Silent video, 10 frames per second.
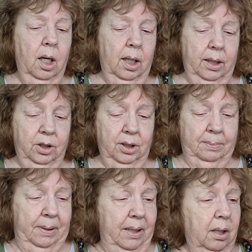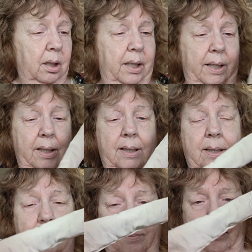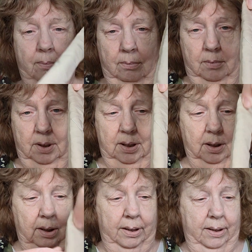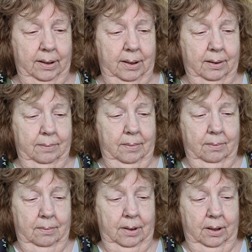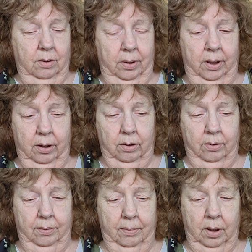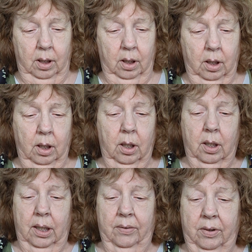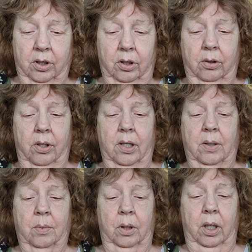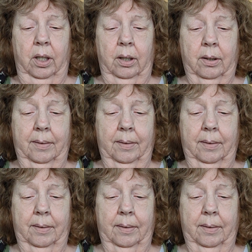I just made the legs. This is the legs. They go here. I haven't turned this one yet.